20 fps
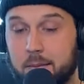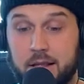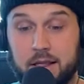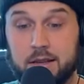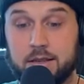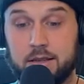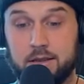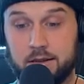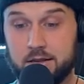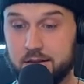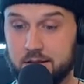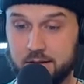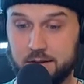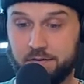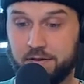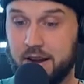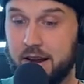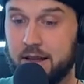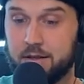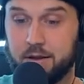this is a
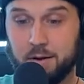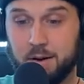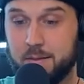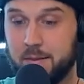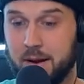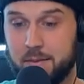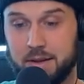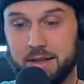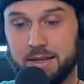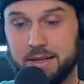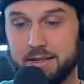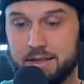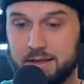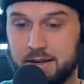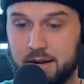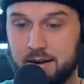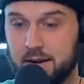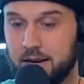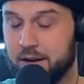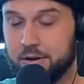fan, though. He might be
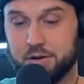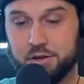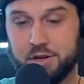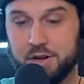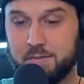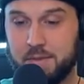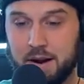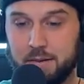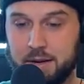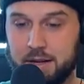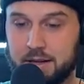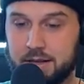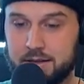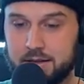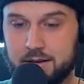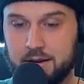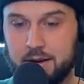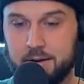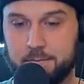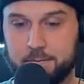listening. He or she might be
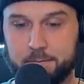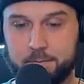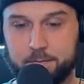listening.